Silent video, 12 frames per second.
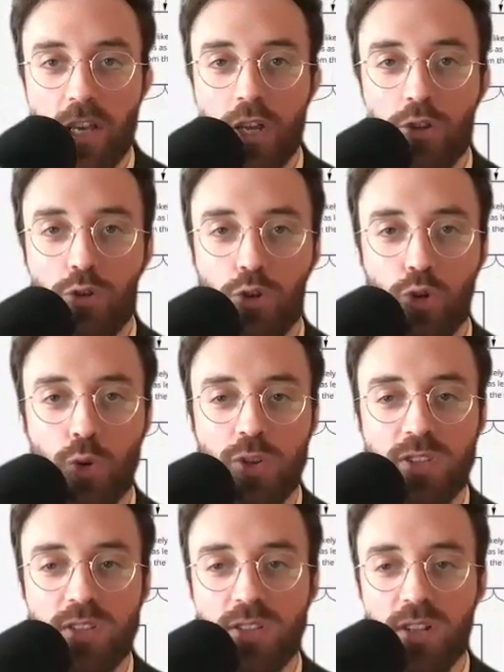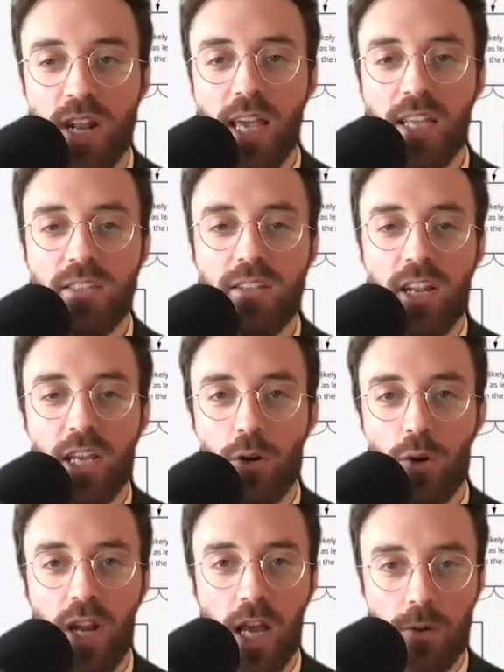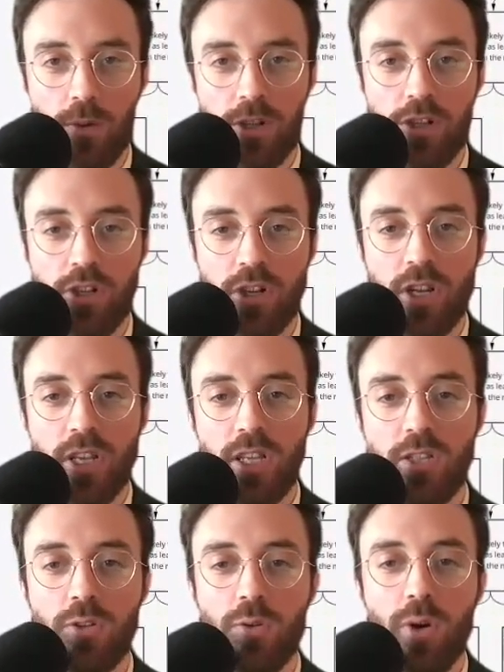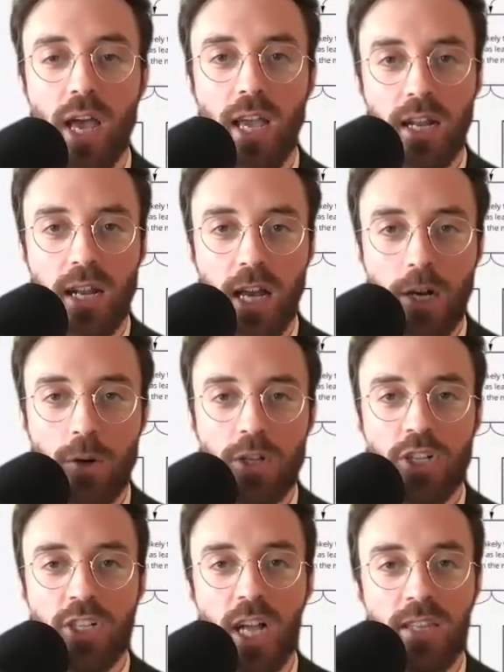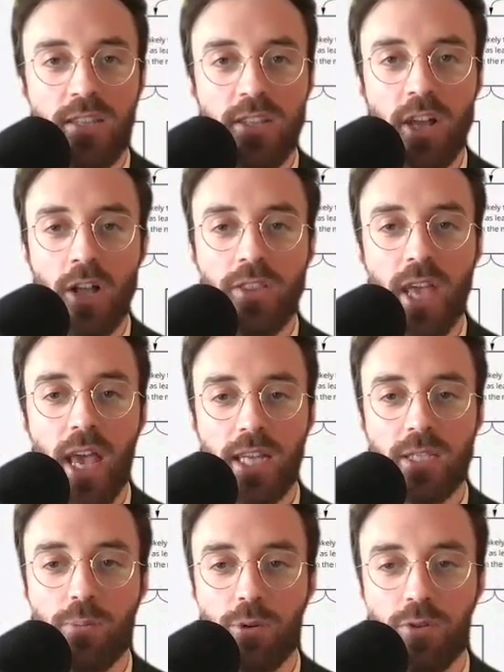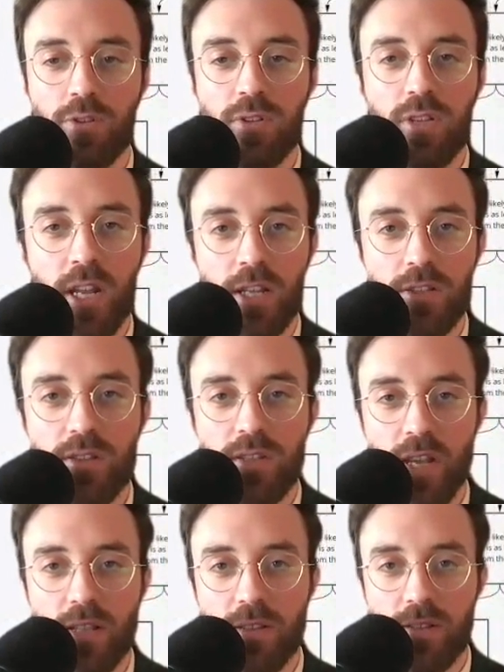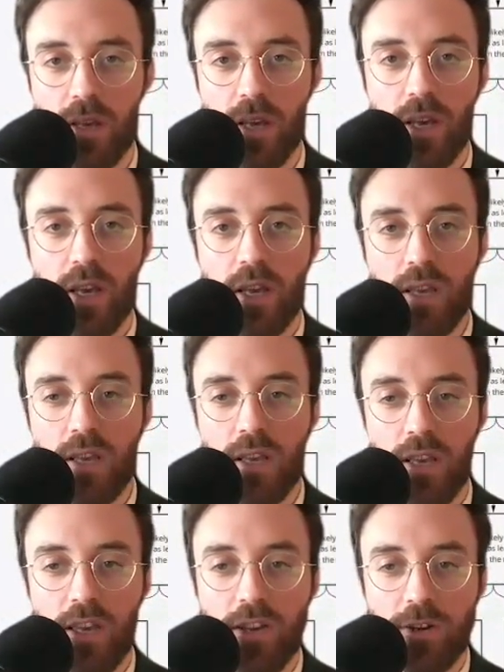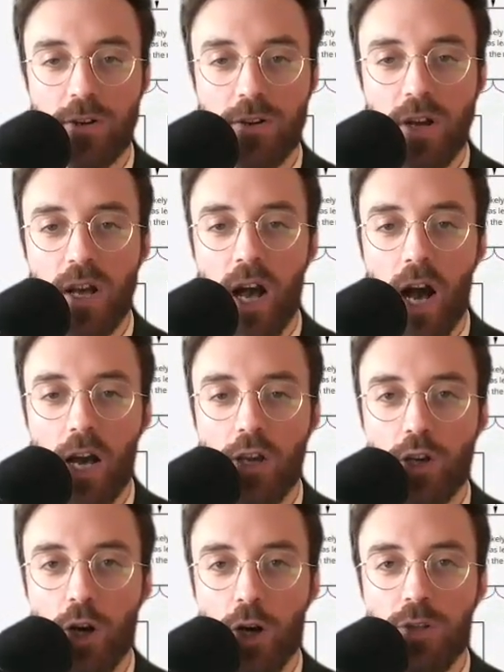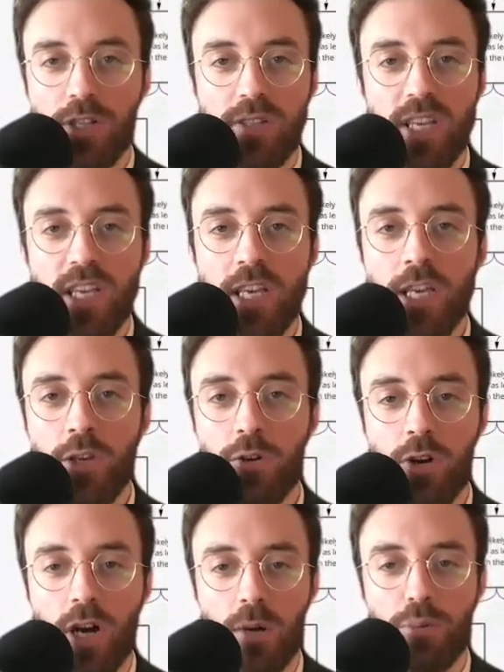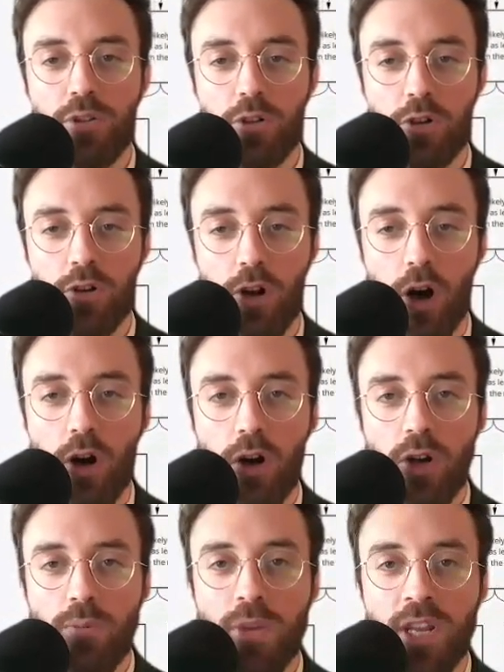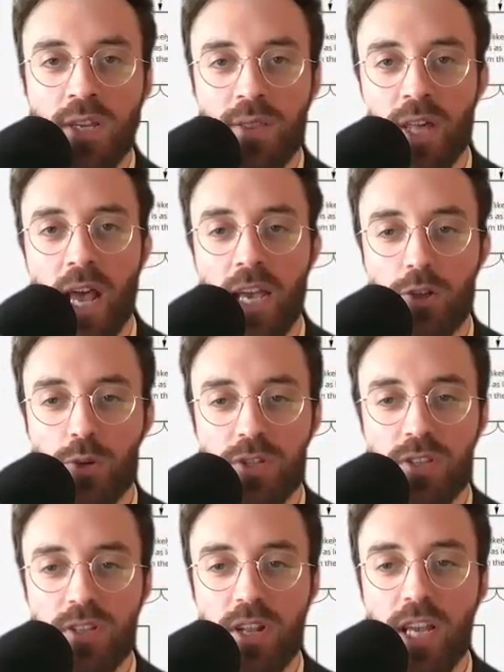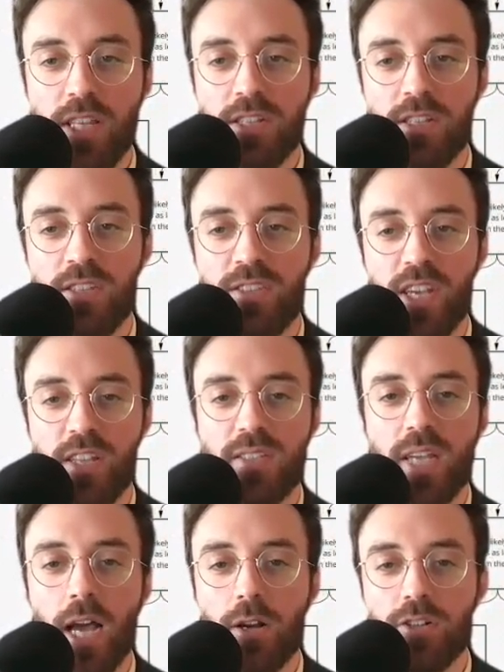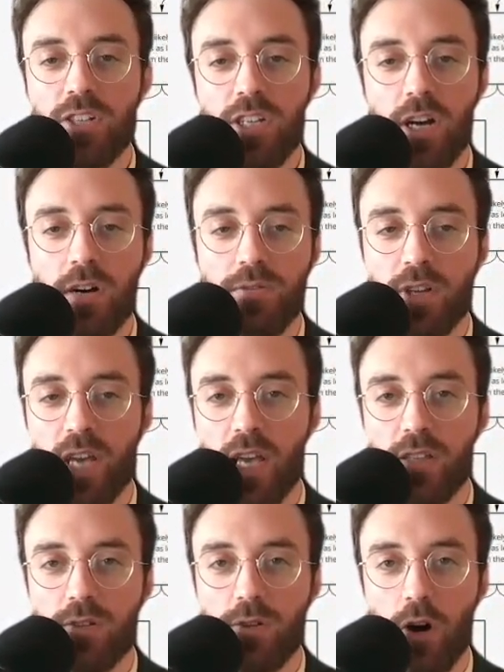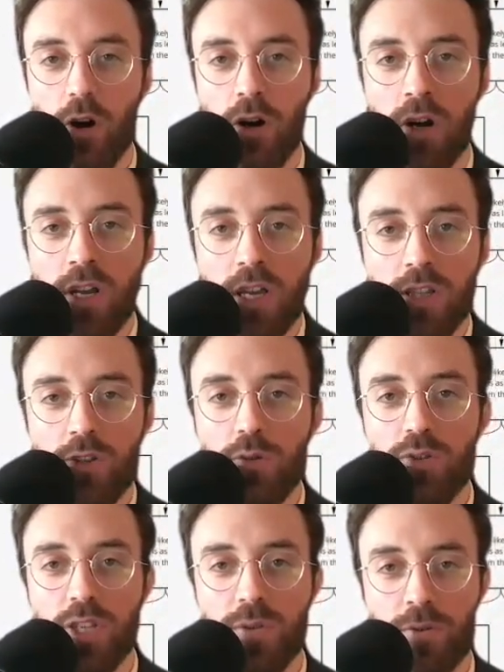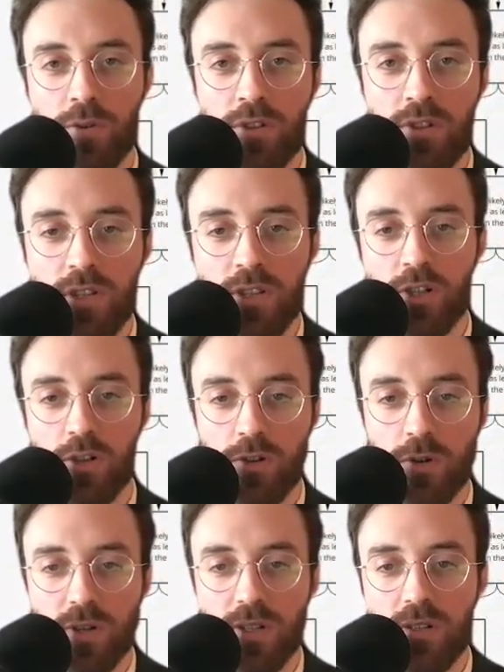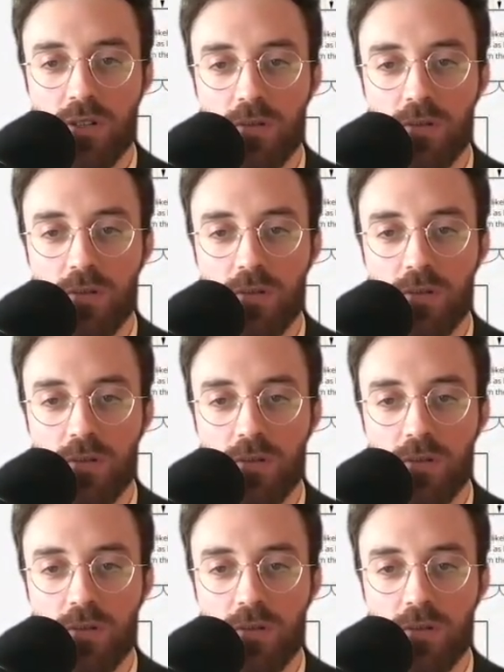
to translate legal language into a language that non-experts can understand. Here, I coded EU competition law, meaning that I translated the entirety of the case law into different decision trees,